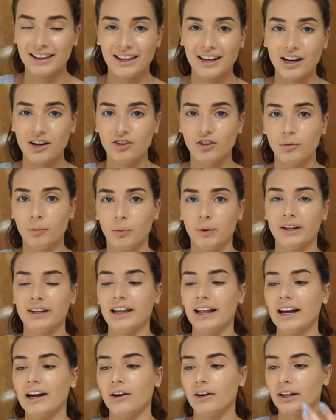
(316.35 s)
Then I'll just
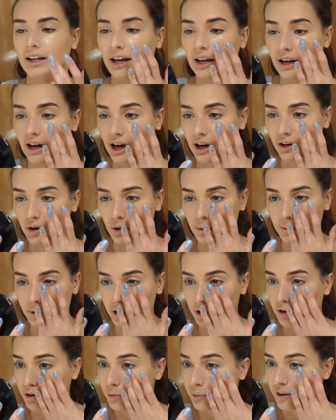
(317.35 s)
blend that out again. I
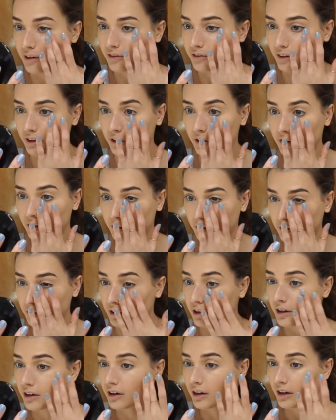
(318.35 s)
normally use my fingers